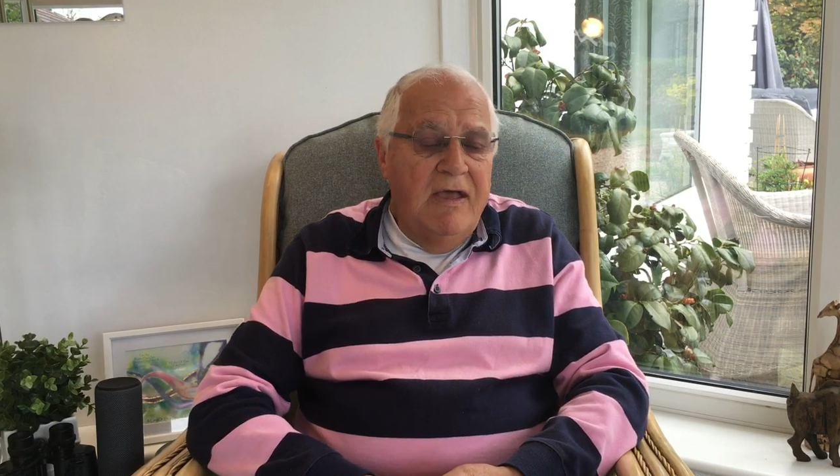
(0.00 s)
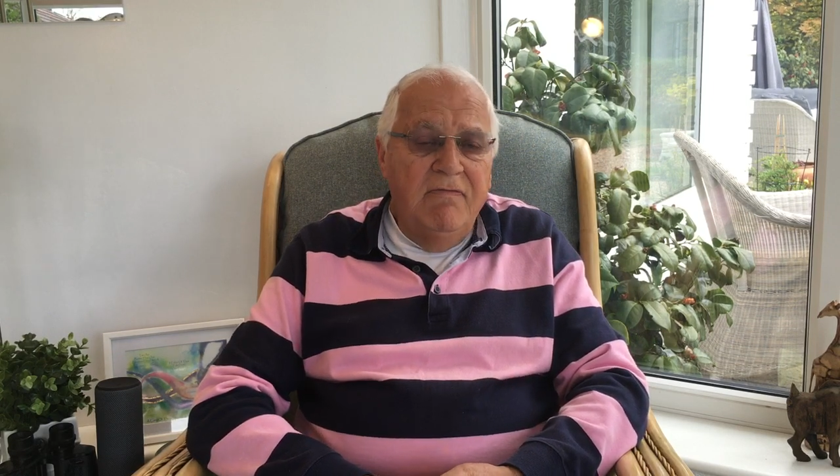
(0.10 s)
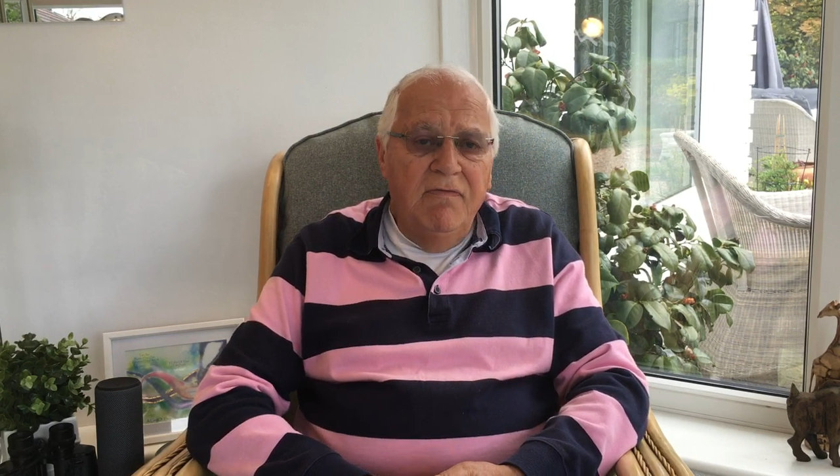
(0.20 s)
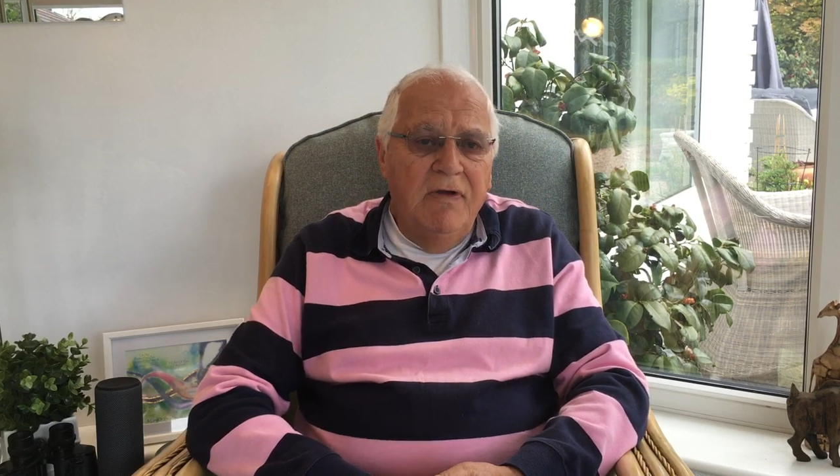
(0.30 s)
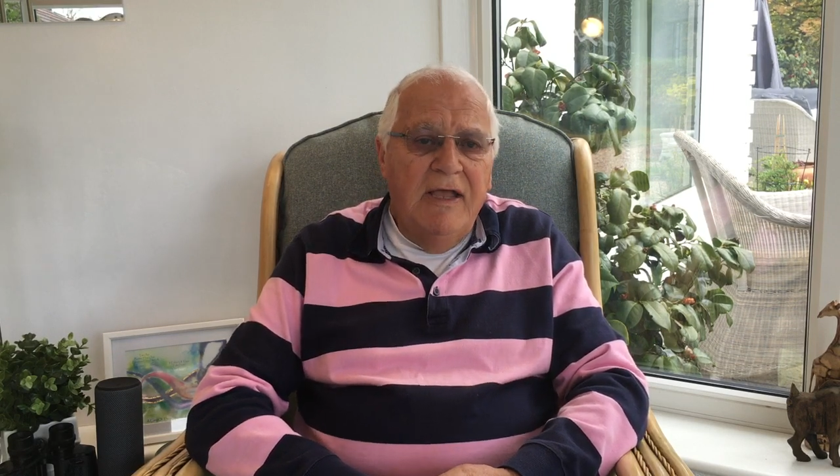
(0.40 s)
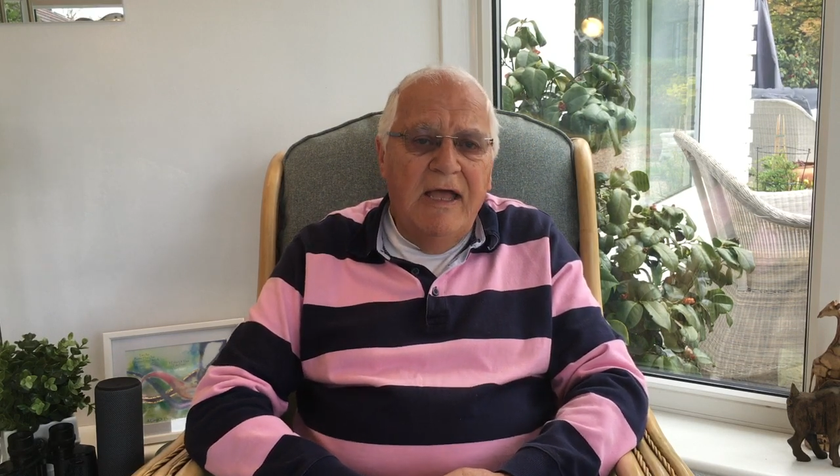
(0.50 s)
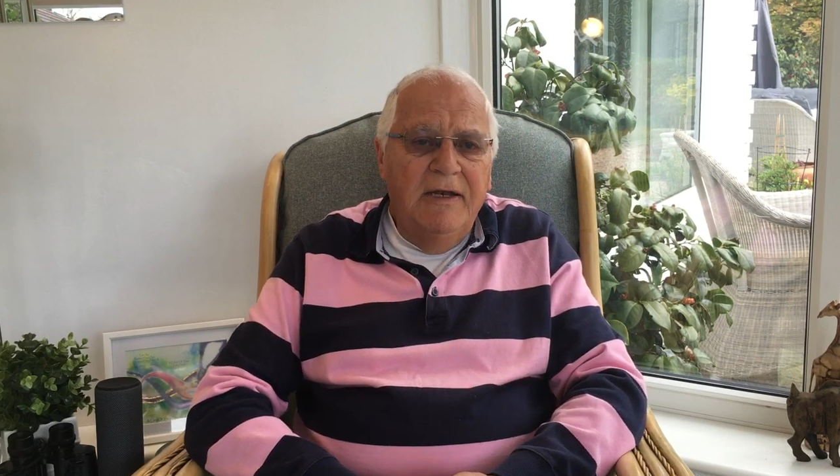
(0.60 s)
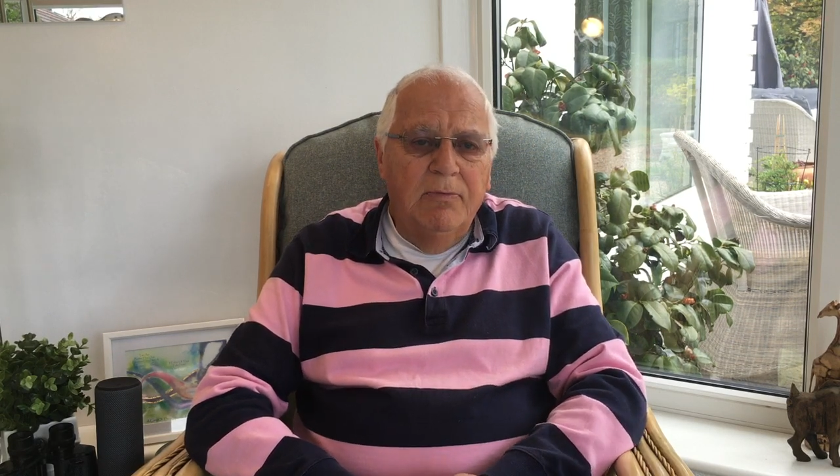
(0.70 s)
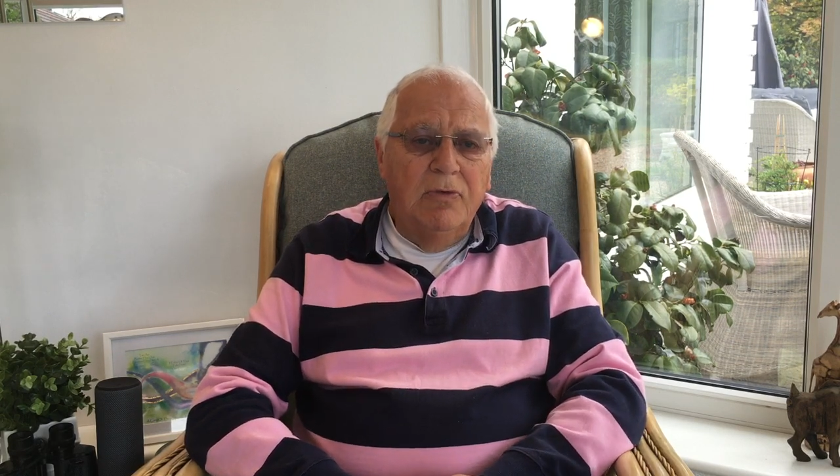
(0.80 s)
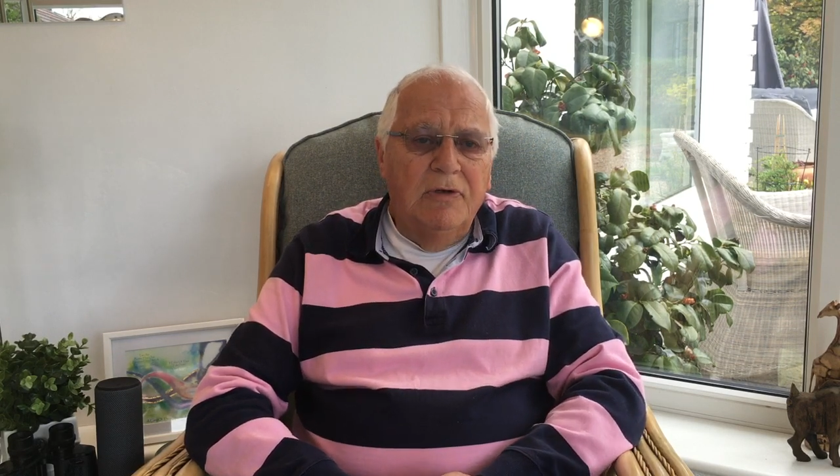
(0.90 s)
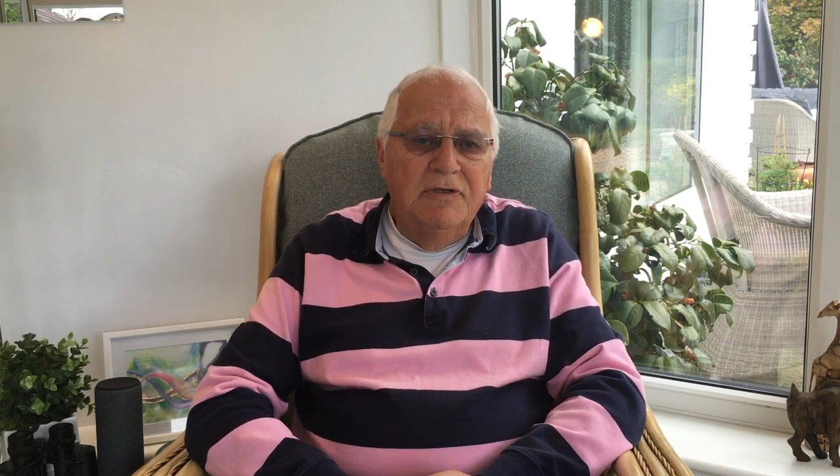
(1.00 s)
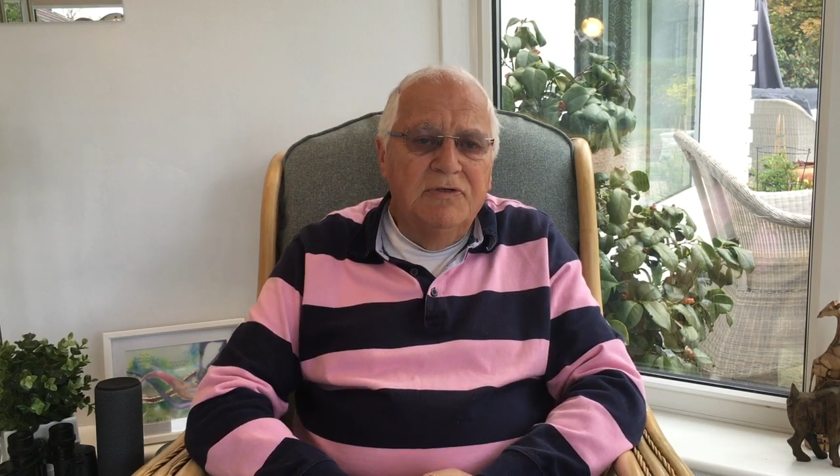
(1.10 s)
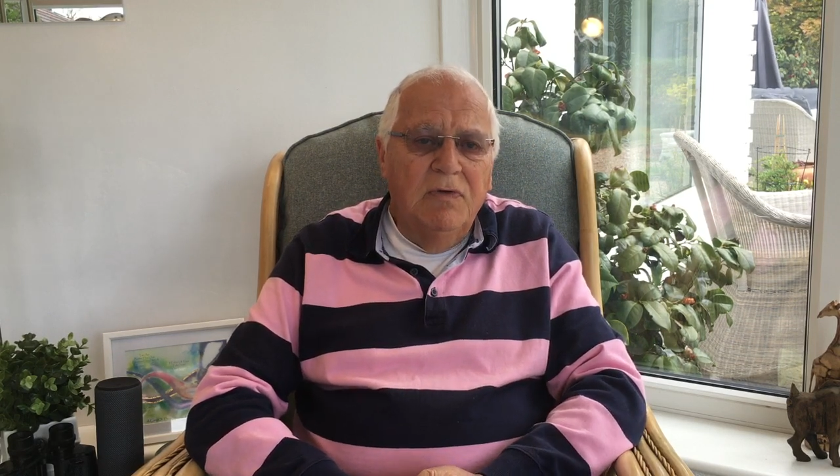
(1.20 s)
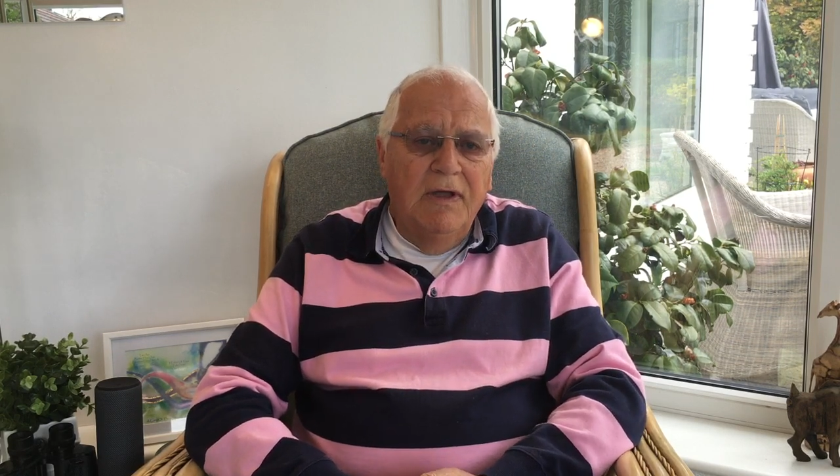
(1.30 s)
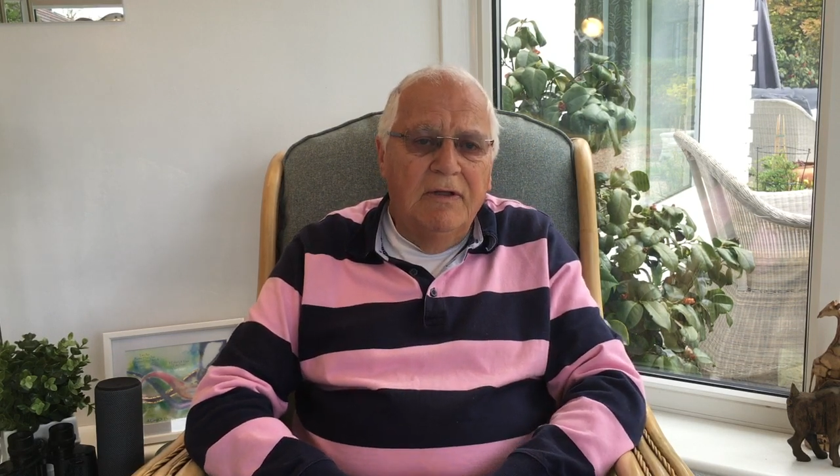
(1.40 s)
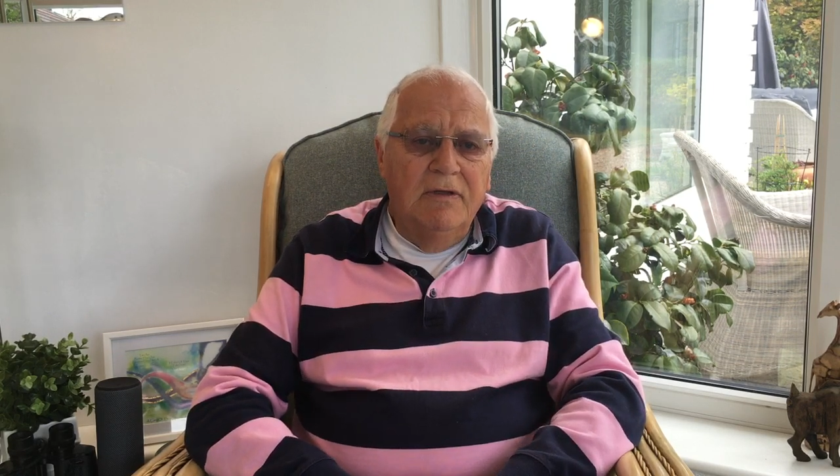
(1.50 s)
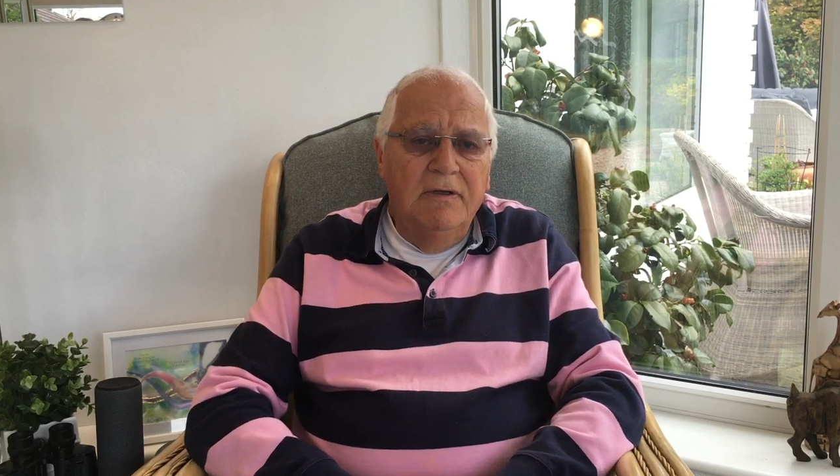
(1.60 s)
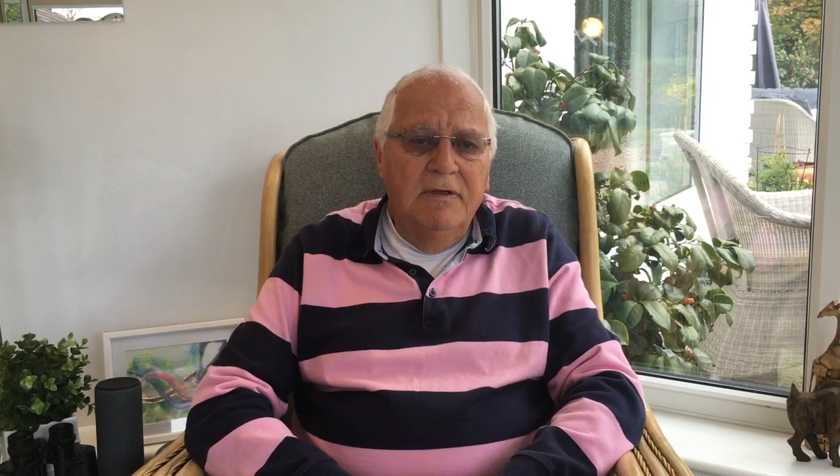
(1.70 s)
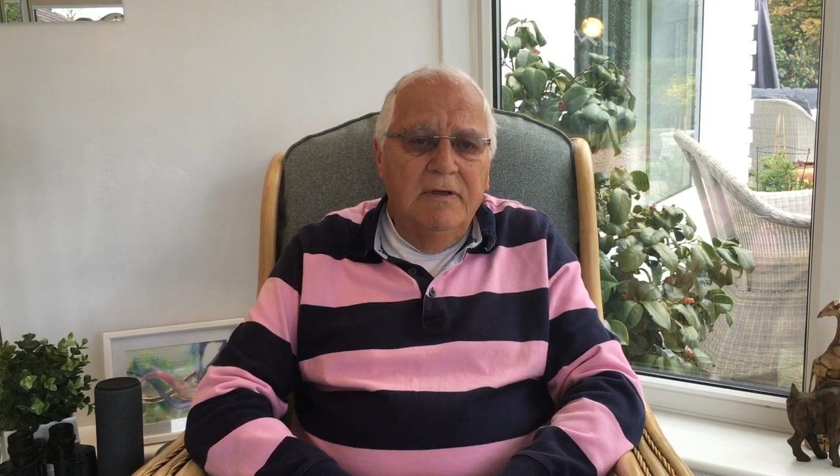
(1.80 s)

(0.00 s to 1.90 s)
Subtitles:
every animal as well